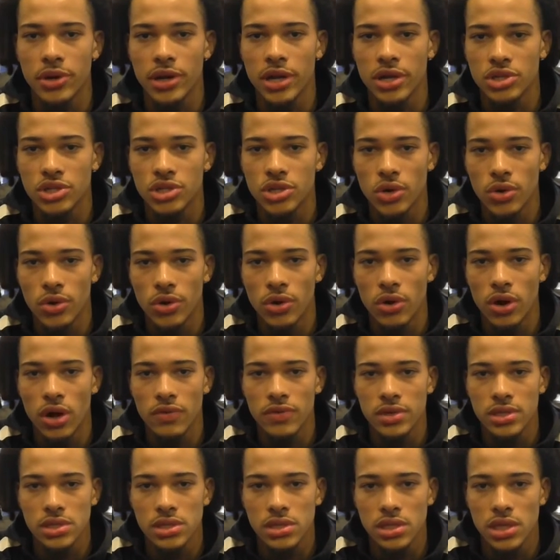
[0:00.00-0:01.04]
on our shoulder,
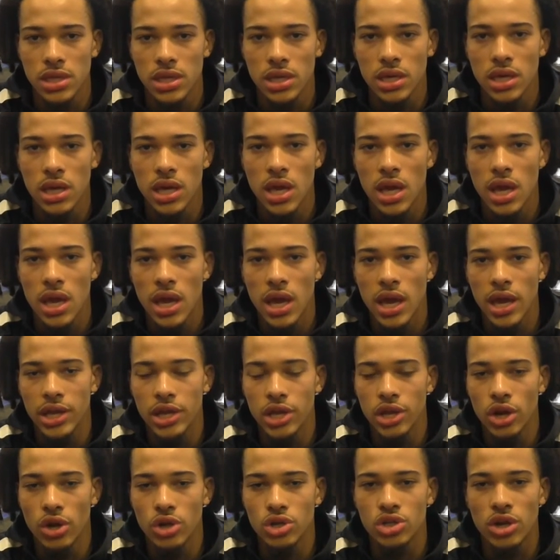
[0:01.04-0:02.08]
obviously, and,
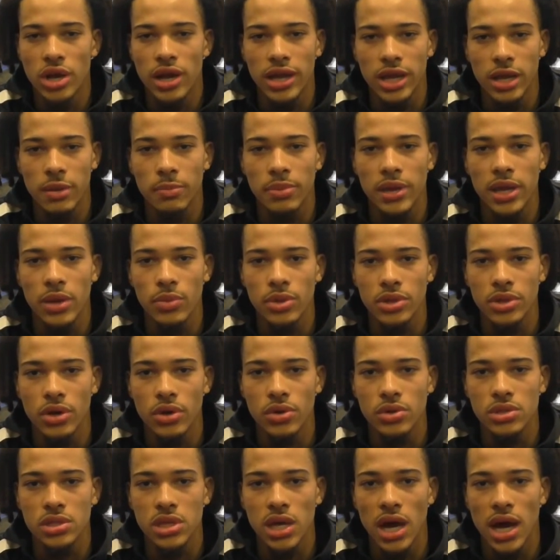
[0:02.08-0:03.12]
try and compete with
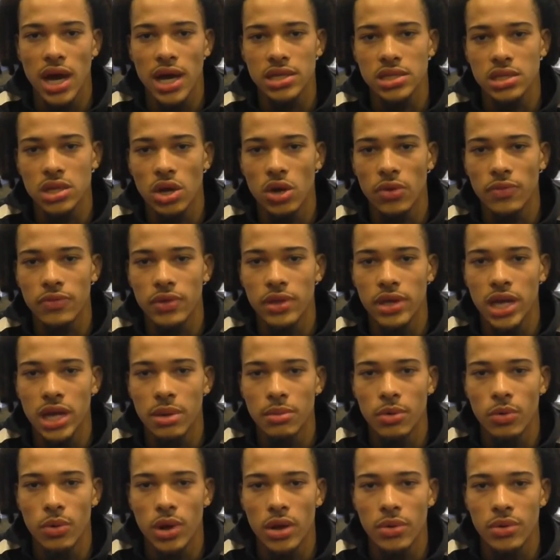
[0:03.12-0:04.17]
those guys and hopefully come
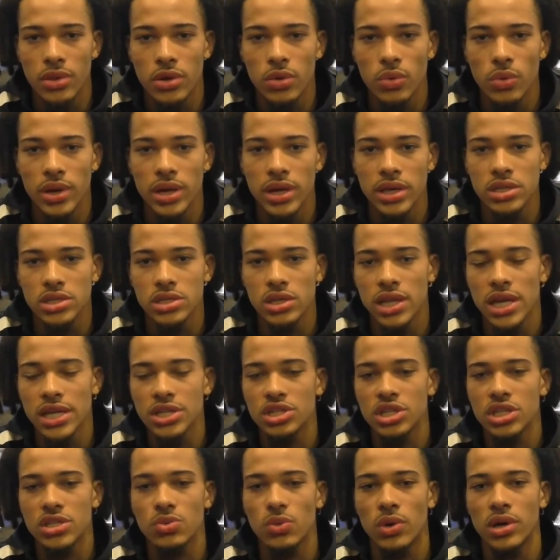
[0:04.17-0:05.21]
away with a win. So that's
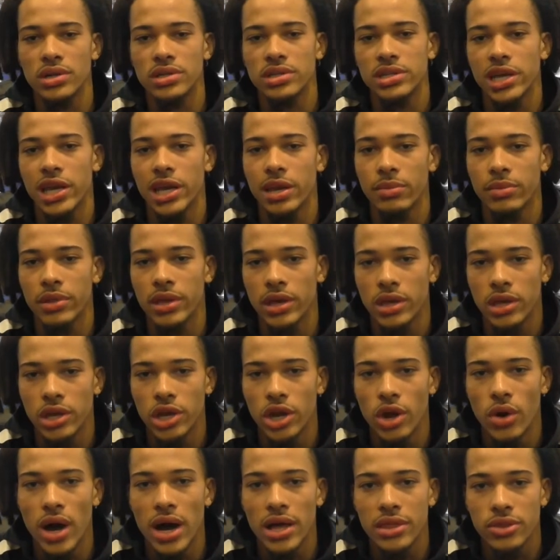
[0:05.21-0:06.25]
just one team that,
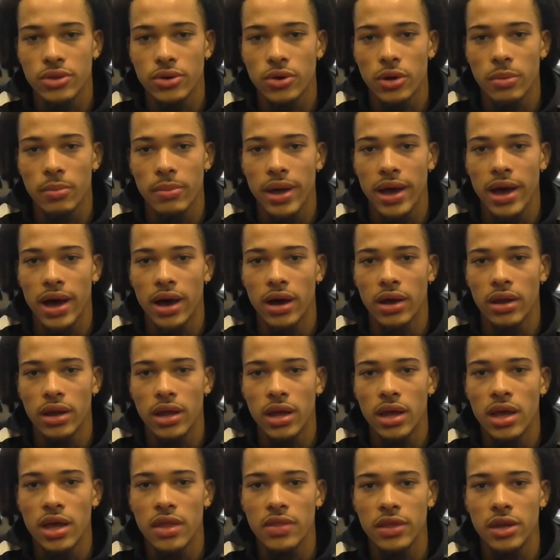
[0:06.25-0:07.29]
I thought about
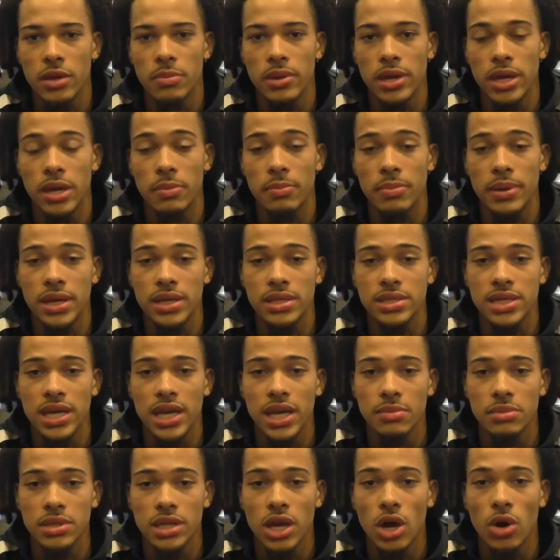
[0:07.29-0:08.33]
that'd be a big
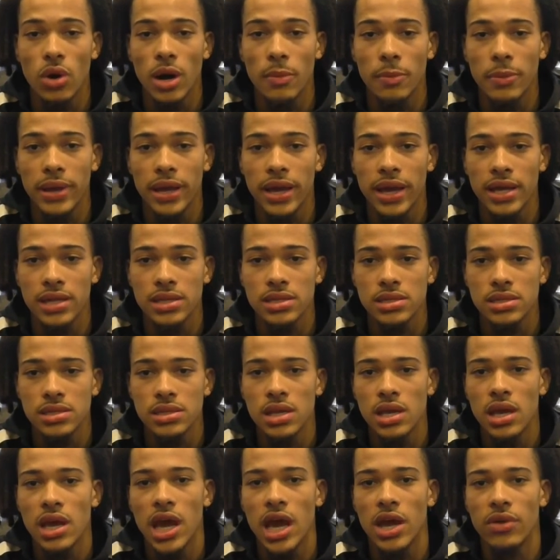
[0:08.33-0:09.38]
team to go up against
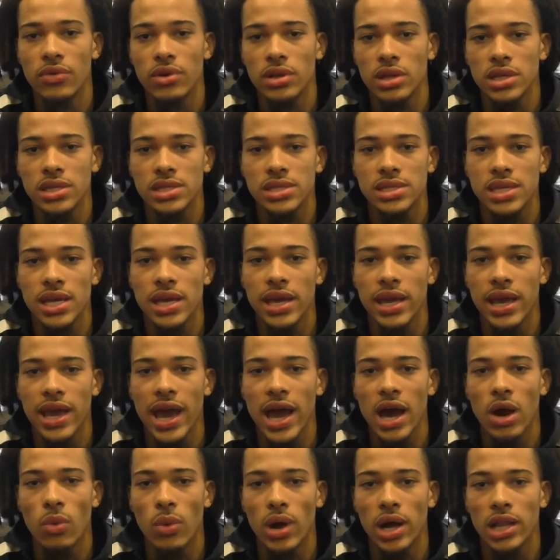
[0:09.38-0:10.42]
and really see
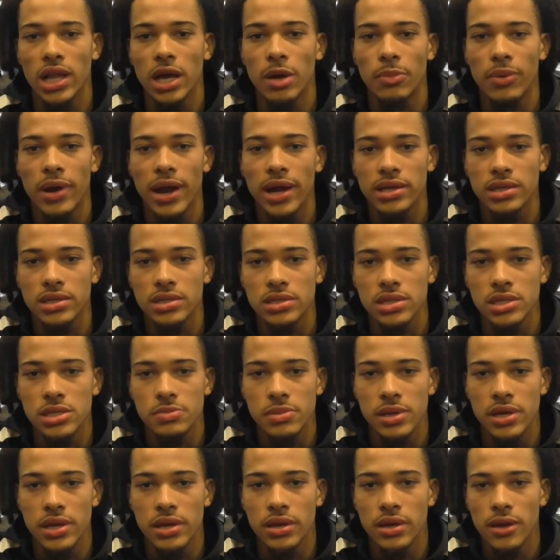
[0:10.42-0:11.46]
how well our practice has
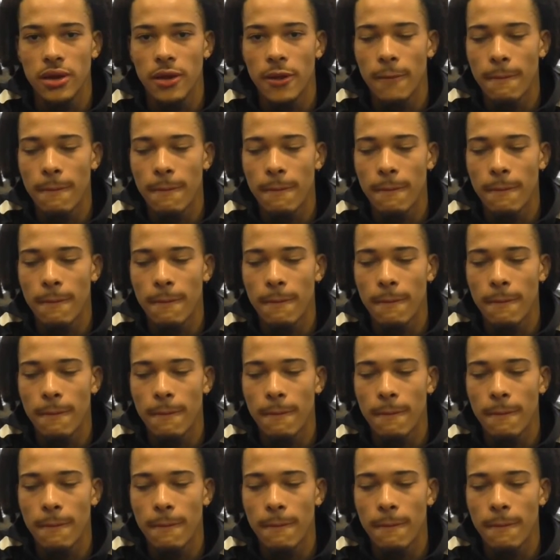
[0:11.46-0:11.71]
been.